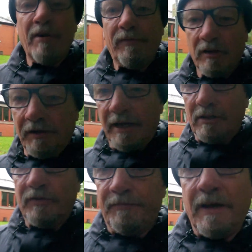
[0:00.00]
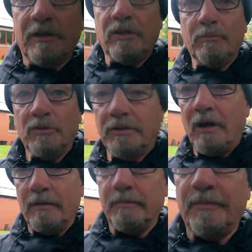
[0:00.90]
I've waffled on again far too much.
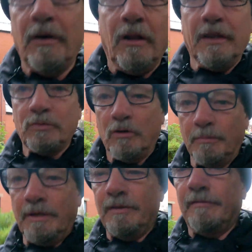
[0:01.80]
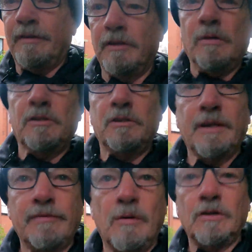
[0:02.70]
All this won't be in the video, else you'll
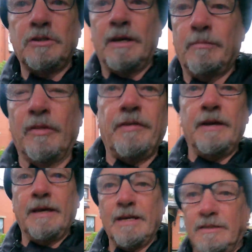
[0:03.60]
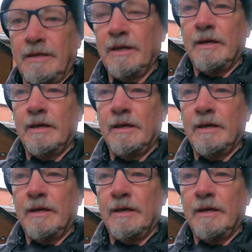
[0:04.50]
never watch it. But the thing is,